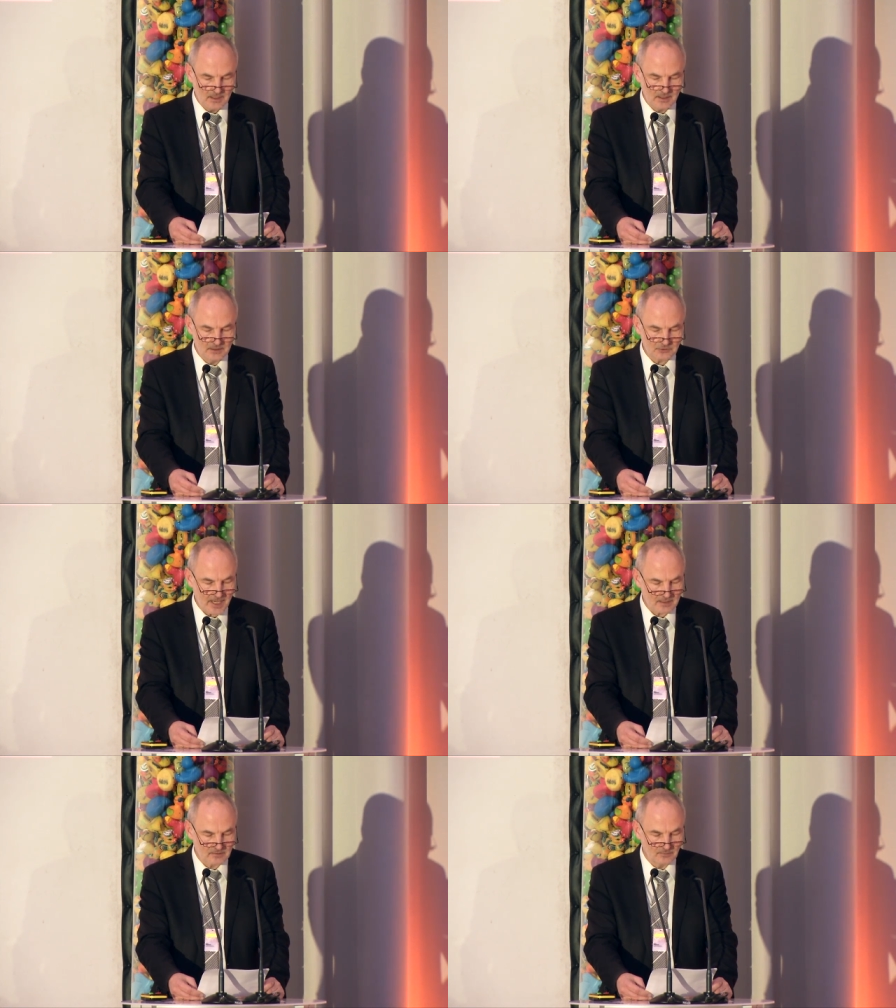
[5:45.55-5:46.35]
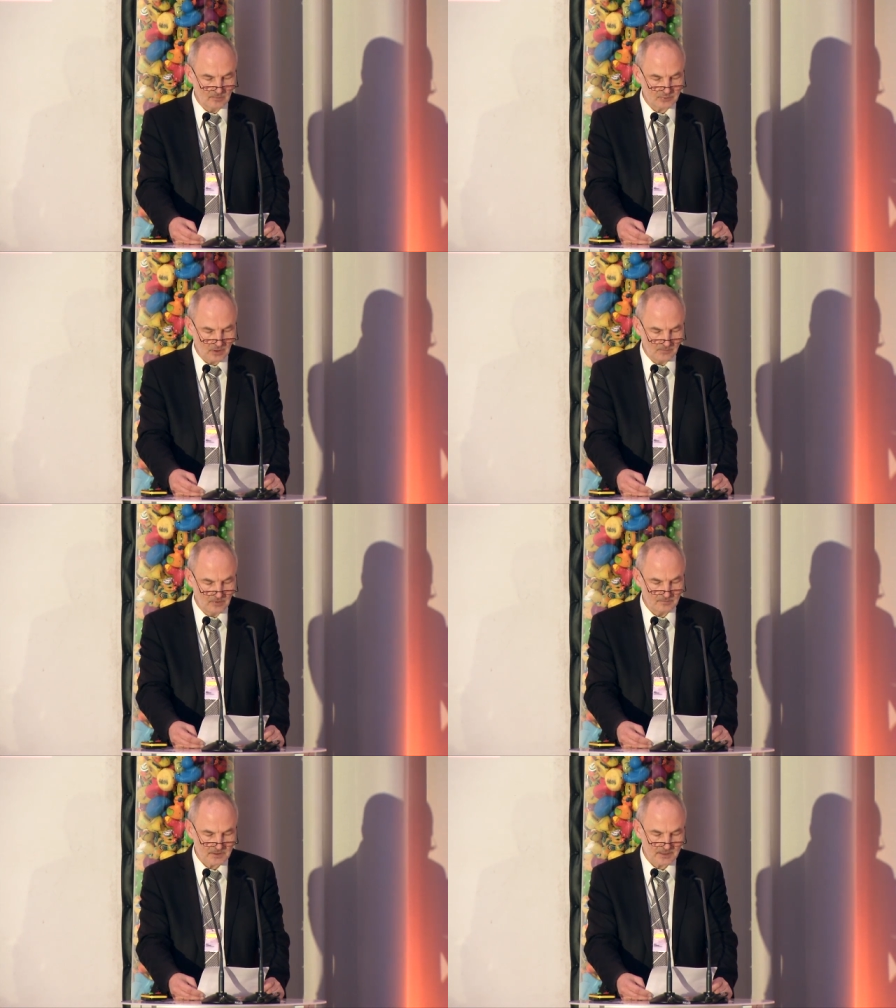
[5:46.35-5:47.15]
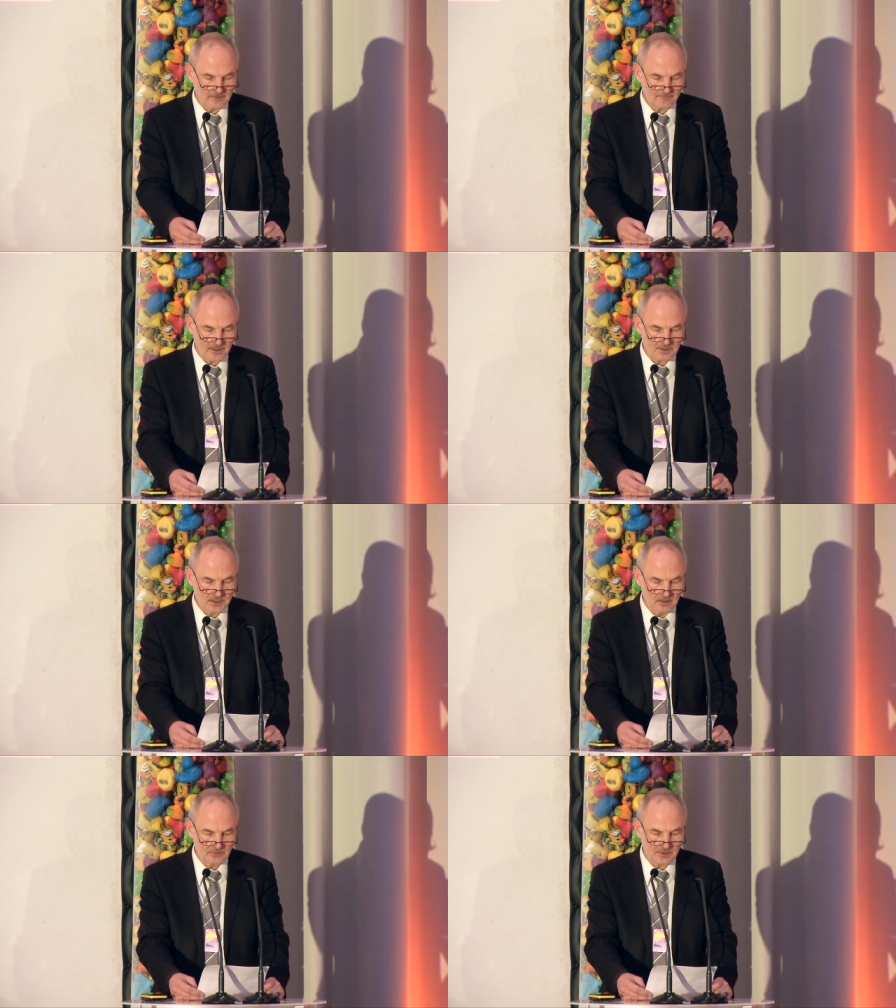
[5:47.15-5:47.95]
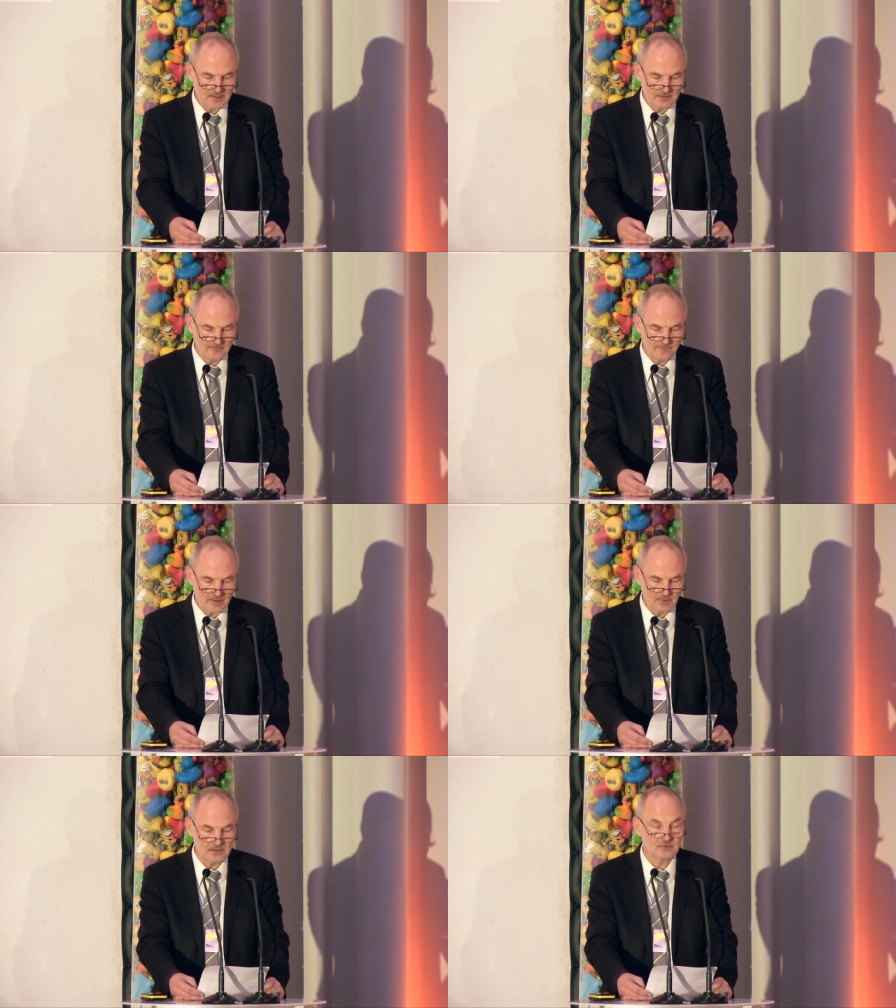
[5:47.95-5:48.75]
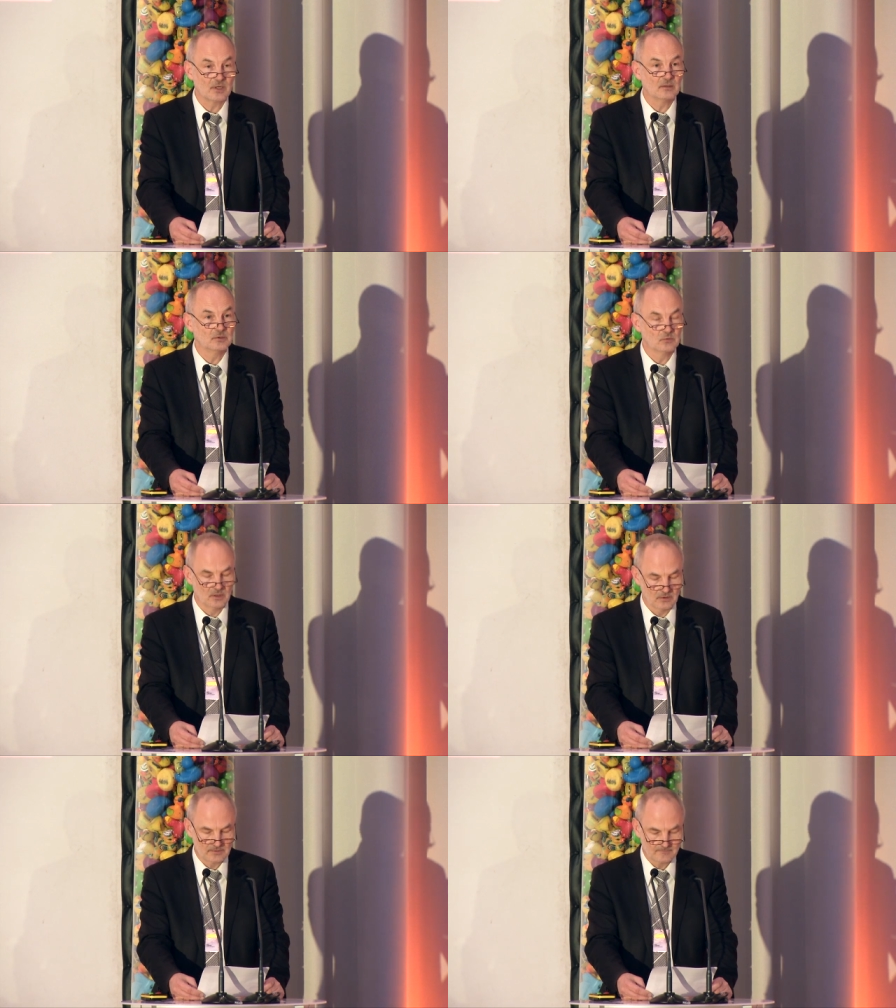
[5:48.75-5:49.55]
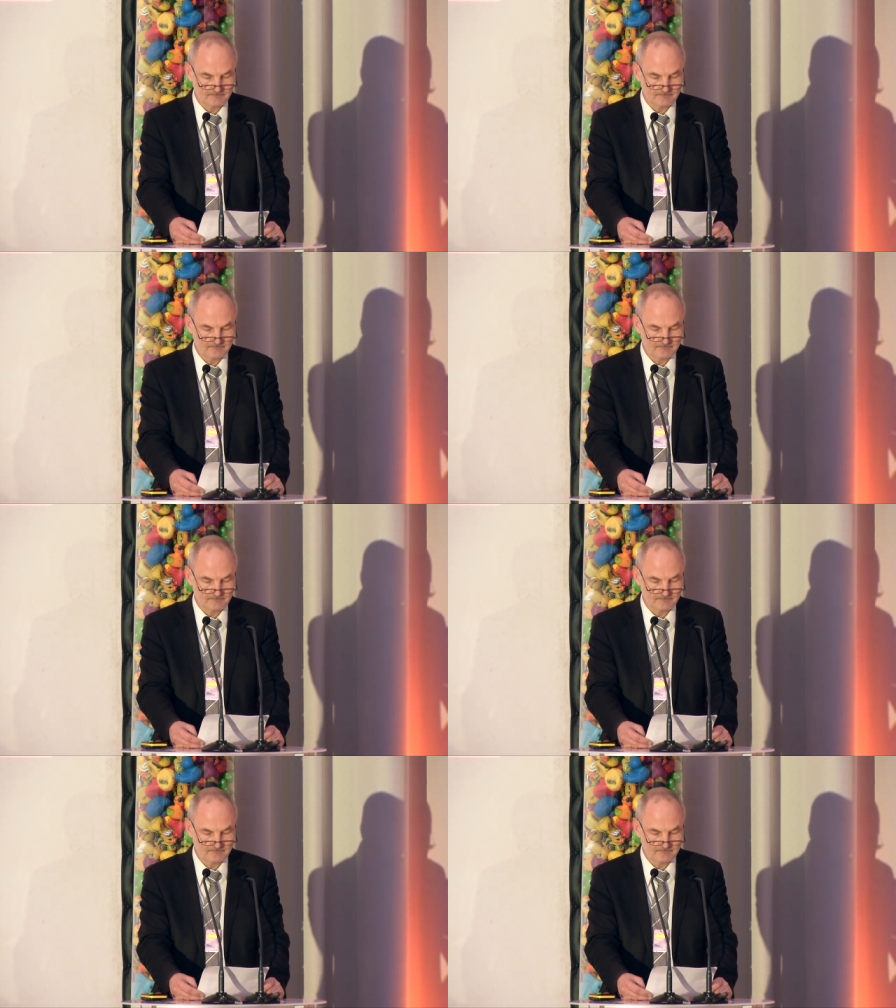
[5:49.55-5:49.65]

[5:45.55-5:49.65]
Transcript: intractable problems that affect children and their families around the world.